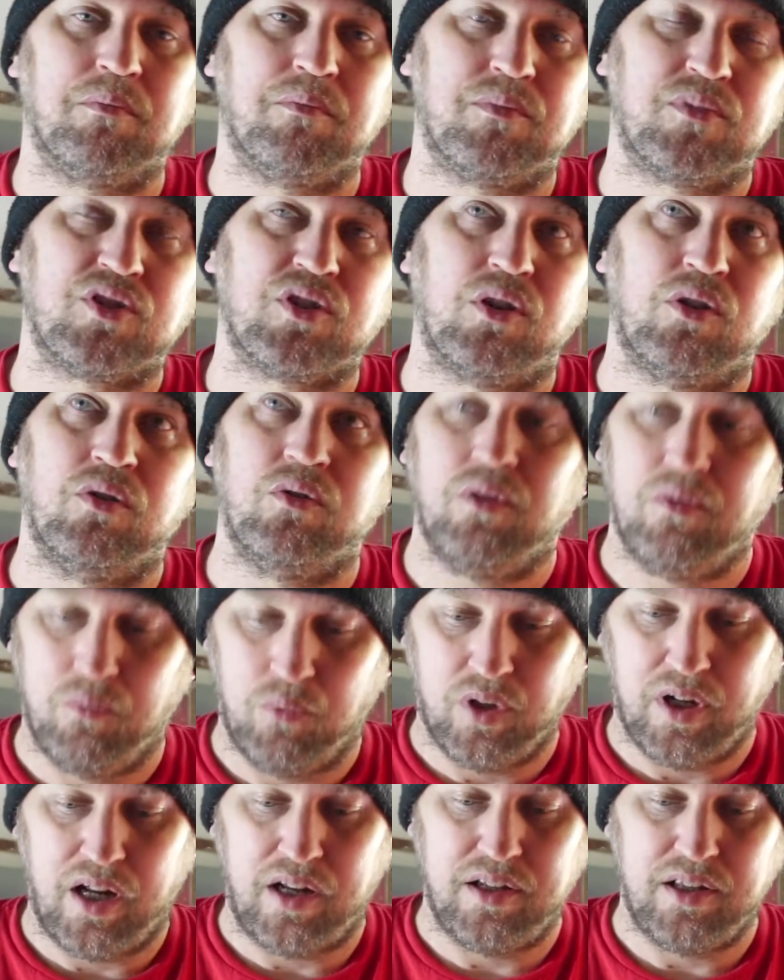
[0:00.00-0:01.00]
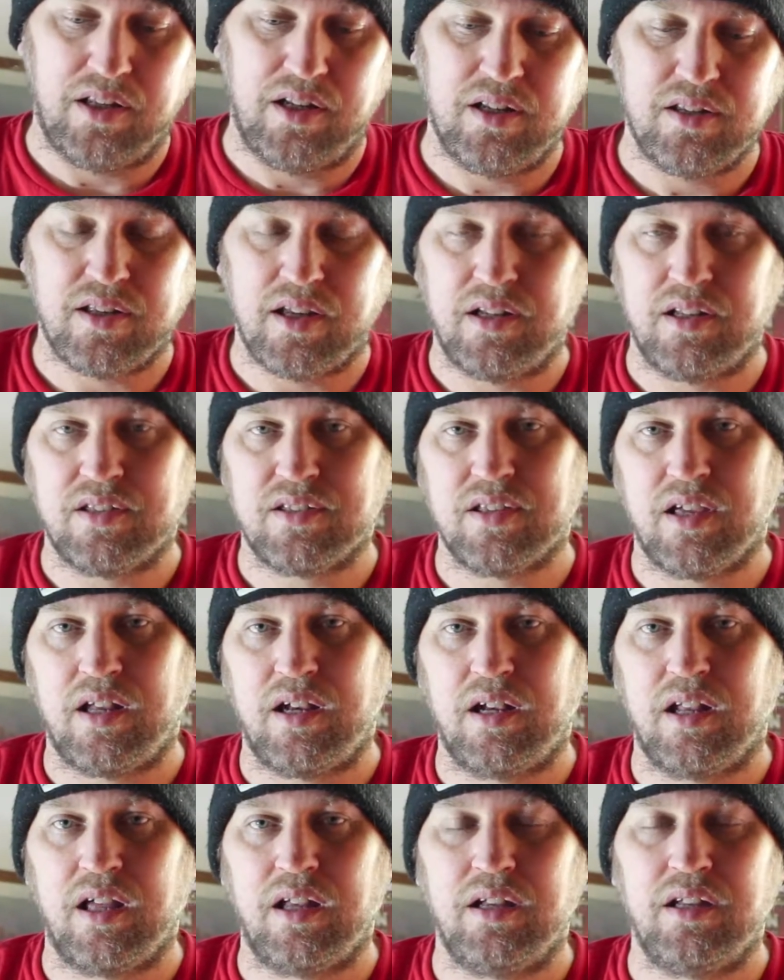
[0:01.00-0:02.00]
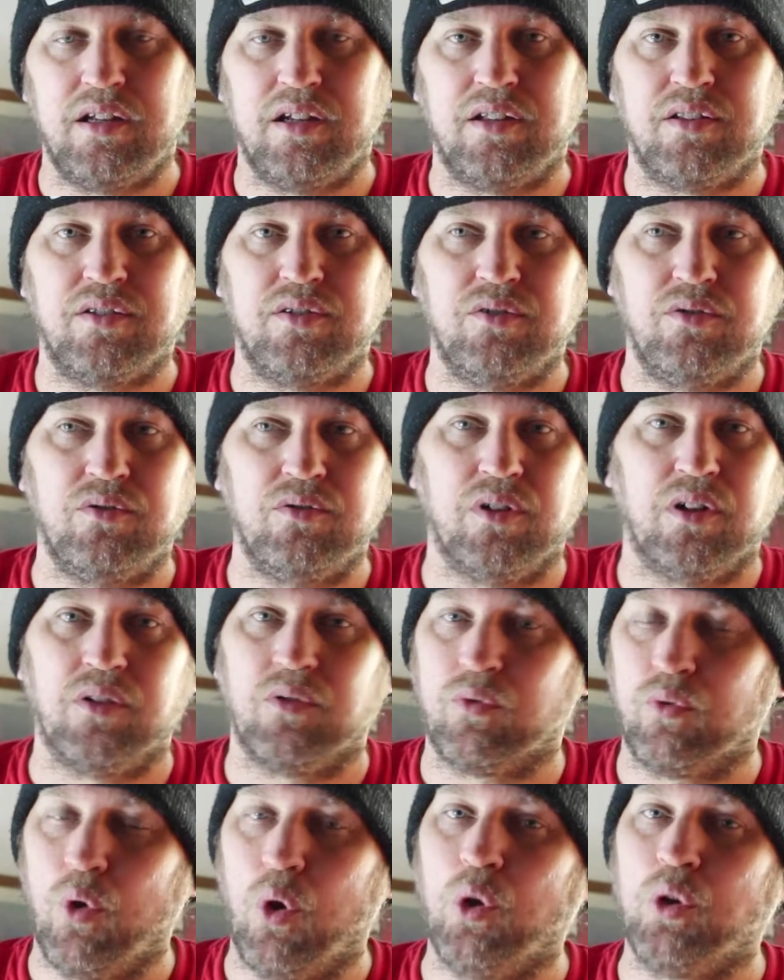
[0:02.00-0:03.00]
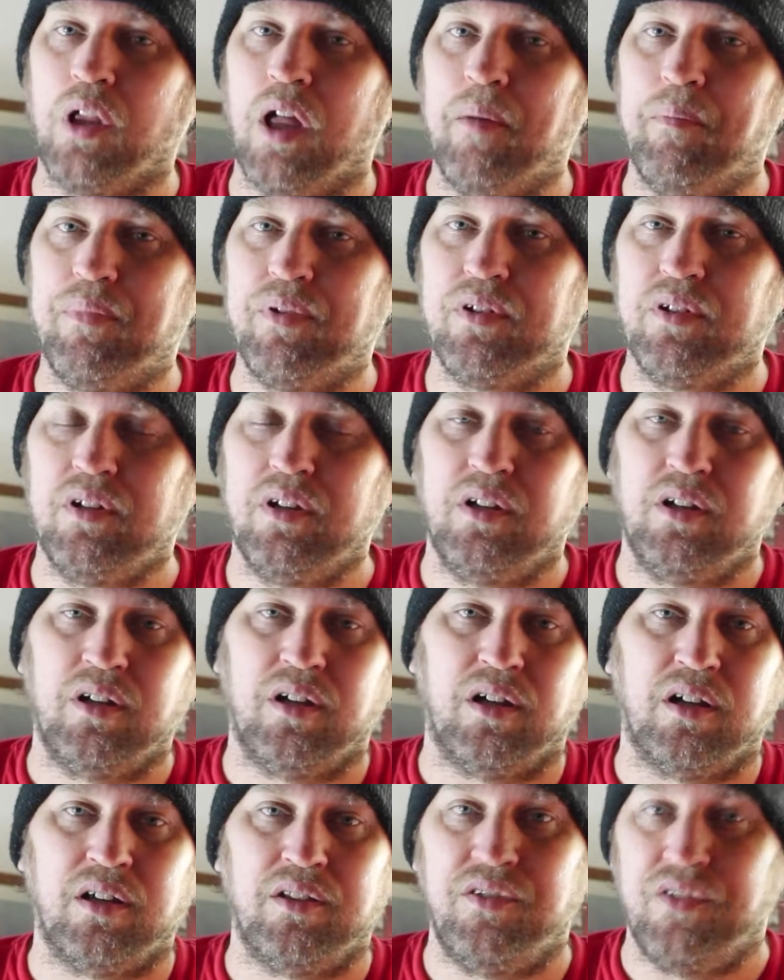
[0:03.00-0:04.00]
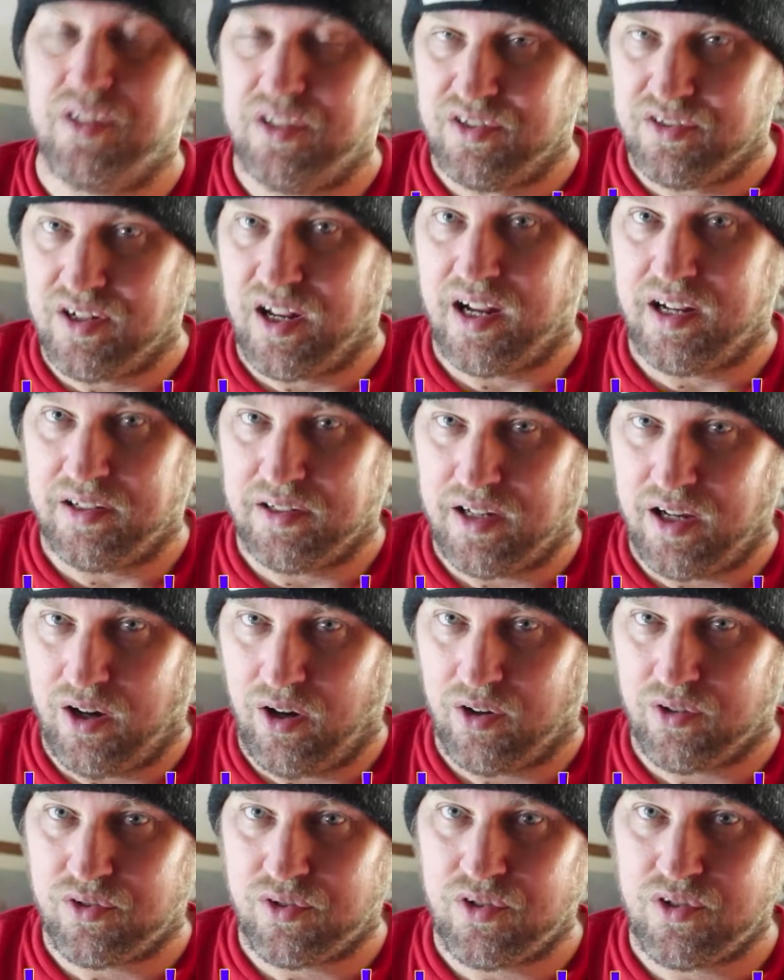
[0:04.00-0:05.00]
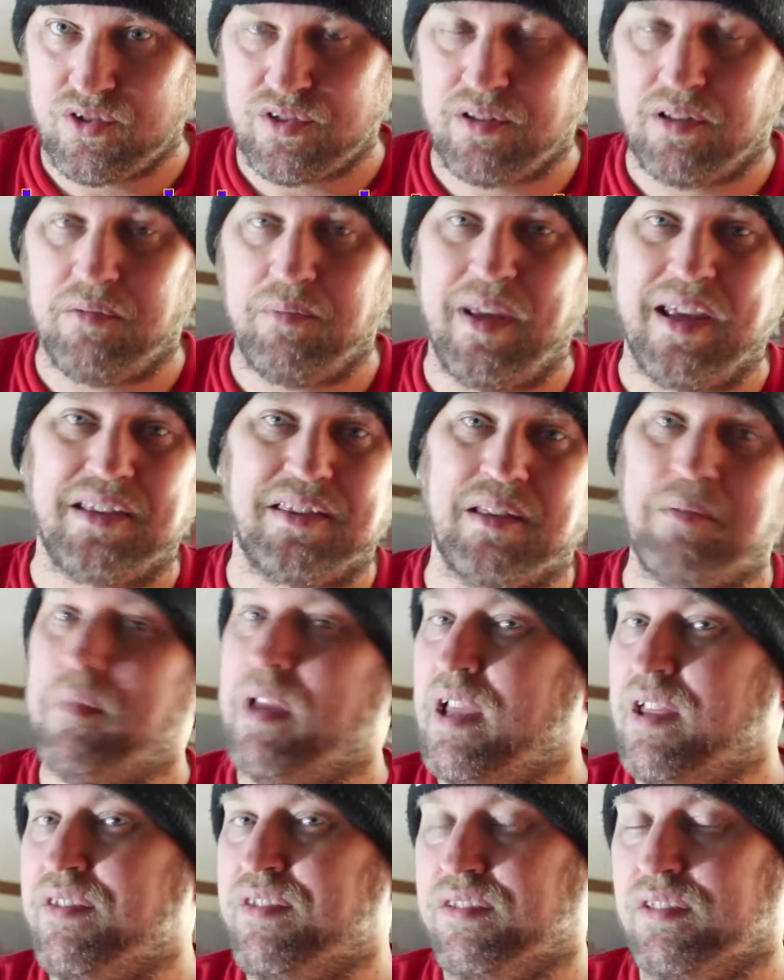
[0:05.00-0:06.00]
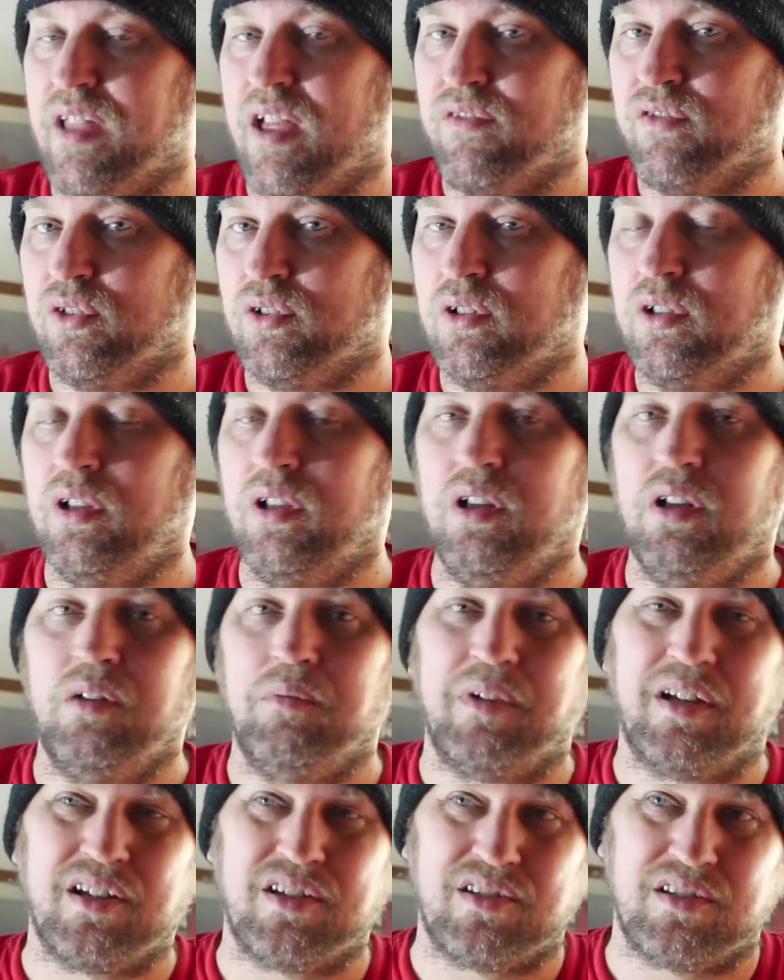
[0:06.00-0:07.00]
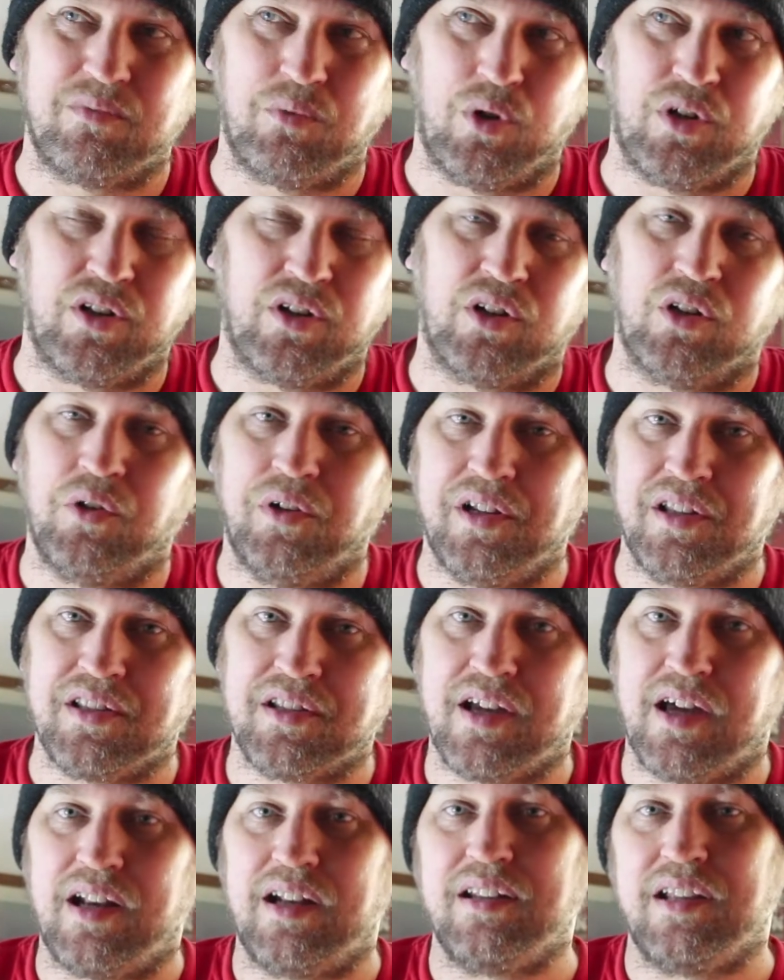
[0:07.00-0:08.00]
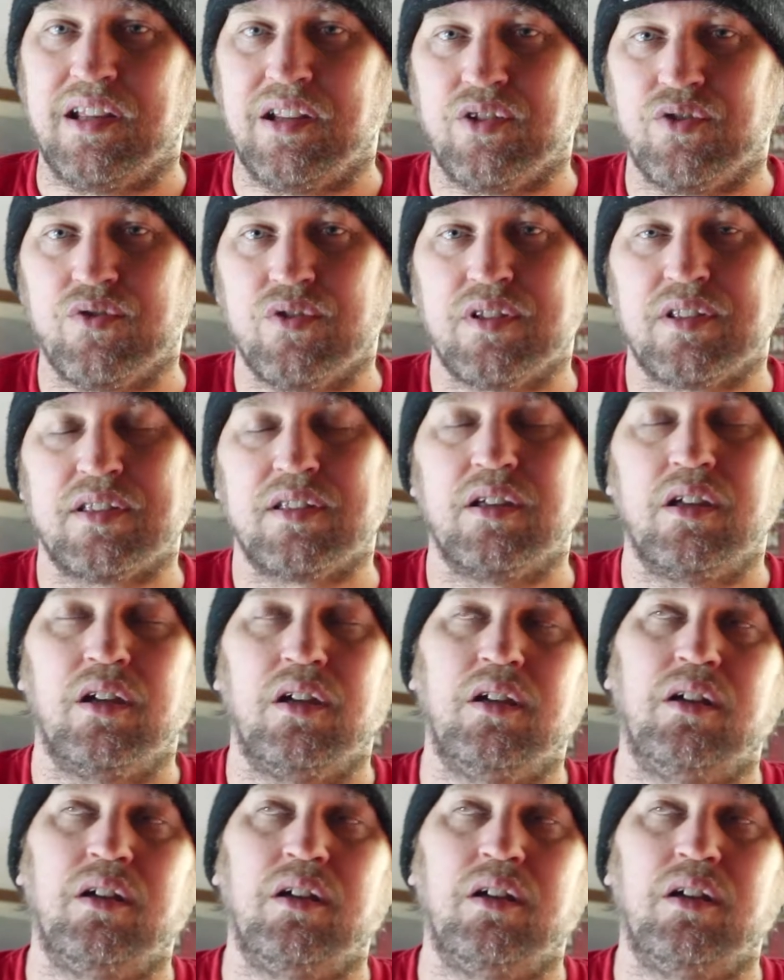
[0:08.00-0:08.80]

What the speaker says: So what I did is I decided I needed to roll up these 9 characters and make them 8th level, because where they're going is kind of dangerous.